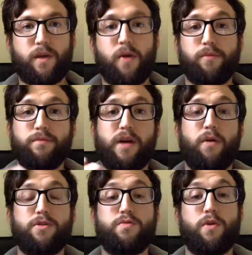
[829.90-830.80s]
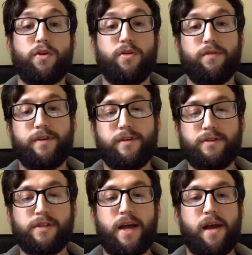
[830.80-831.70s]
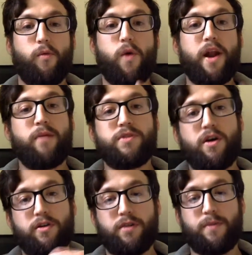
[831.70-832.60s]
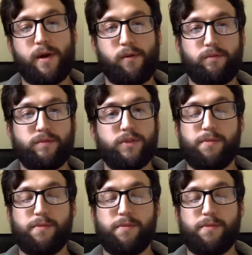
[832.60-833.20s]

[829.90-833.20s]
I would just want to cover when I'm talking about